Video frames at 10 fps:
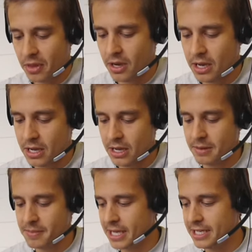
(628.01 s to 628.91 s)

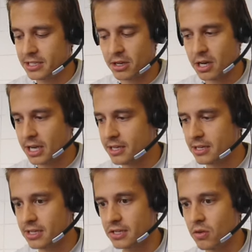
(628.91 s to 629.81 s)
Um, and these are like
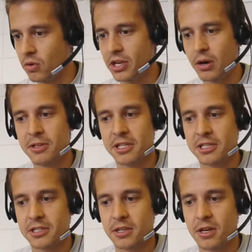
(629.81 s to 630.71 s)
uh, all the
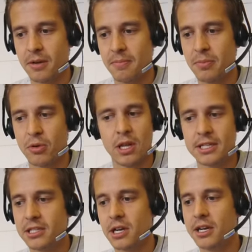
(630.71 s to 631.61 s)
obvious uh, people,
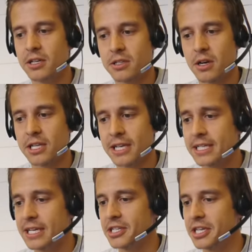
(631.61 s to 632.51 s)
like designers,
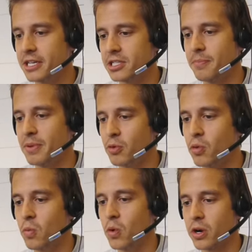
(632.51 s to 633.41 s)
architects, engineers, the people
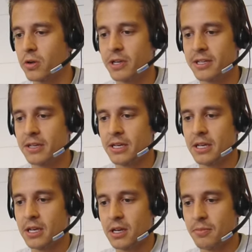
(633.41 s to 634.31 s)
who work with
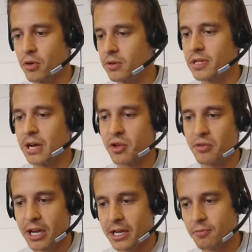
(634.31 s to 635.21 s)
prototyping,
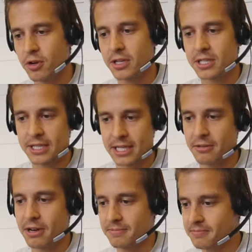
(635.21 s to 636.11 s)
creating products, etc.